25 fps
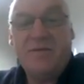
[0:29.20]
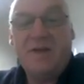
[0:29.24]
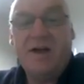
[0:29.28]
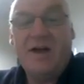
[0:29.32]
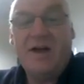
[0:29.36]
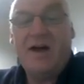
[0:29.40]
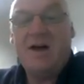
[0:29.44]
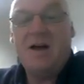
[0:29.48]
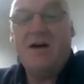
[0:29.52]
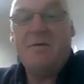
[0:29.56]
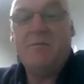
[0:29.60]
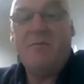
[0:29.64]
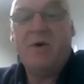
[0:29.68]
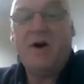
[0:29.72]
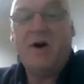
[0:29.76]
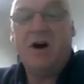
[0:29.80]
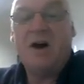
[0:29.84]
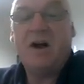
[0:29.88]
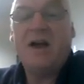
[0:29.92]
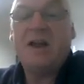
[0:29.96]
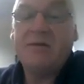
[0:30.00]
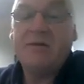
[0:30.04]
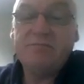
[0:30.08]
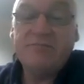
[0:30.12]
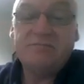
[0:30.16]

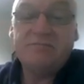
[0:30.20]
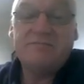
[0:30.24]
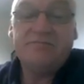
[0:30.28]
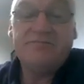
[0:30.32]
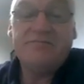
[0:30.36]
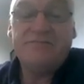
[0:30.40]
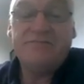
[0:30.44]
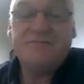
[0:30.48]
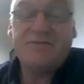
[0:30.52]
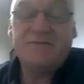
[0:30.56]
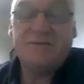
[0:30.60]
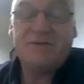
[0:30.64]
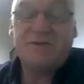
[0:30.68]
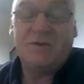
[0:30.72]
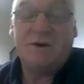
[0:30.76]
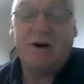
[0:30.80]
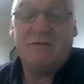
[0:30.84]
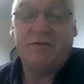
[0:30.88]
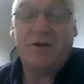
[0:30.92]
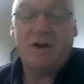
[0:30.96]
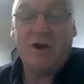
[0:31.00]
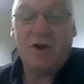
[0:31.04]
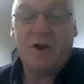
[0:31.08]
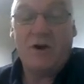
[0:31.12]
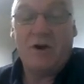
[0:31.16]
by
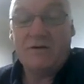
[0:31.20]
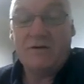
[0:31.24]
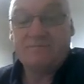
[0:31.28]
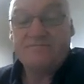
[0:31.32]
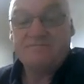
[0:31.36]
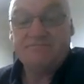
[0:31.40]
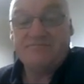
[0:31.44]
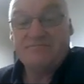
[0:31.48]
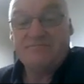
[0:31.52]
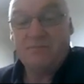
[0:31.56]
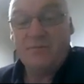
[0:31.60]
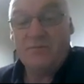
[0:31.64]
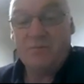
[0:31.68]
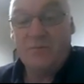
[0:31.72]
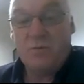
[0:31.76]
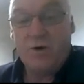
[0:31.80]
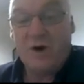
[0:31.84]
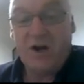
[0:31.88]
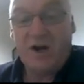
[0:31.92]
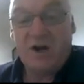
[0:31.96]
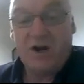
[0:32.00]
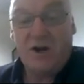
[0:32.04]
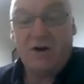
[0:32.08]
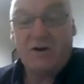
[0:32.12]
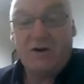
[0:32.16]
12 o'clock,
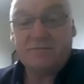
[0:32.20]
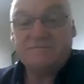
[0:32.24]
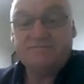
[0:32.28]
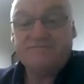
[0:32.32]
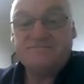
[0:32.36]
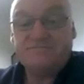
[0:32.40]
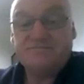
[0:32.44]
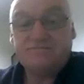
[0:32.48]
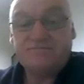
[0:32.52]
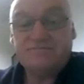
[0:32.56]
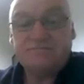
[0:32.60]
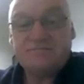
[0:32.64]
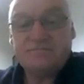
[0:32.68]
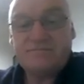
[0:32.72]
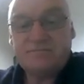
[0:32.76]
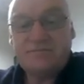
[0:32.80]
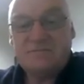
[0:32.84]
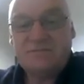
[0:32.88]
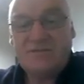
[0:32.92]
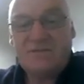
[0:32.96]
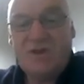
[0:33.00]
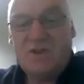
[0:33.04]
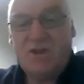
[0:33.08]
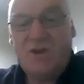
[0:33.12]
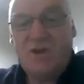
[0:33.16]
1 o'clock.
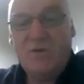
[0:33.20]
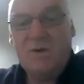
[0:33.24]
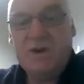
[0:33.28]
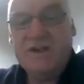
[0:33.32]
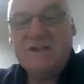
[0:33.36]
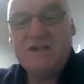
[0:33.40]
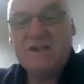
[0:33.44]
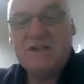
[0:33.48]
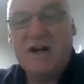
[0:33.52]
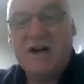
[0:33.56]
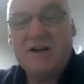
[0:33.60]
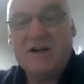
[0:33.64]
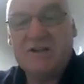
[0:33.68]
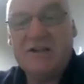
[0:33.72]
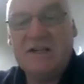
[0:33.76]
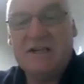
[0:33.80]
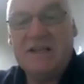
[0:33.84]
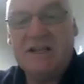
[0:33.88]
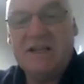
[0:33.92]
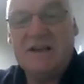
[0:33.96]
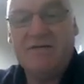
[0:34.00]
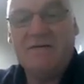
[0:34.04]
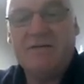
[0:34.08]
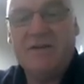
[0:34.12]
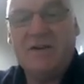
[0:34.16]
We start to see
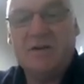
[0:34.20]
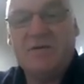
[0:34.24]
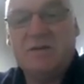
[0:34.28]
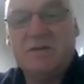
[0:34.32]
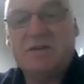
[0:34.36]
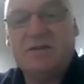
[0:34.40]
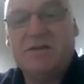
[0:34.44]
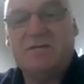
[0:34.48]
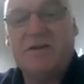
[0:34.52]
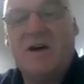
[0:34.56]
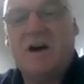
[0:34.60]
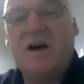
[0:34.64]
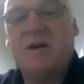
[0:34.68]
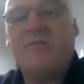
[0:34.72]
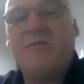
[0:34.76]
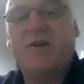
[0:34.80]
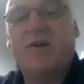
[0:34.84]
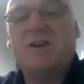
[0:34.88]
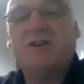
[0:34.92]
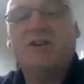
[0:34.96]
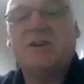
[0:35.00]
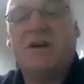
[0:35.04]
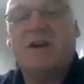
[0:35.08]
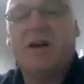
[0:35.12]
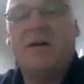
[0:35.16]
the influence of the high
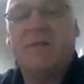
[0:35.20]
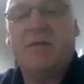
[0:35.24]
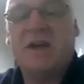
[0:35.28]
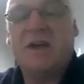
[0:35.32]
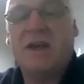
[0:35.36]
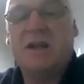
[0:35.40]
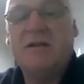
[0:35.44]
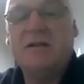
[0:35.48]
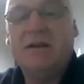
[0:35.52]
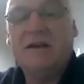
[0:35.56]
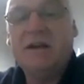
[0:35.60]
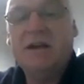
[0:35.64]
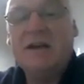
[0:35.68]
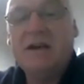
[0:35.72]
pressure coming in.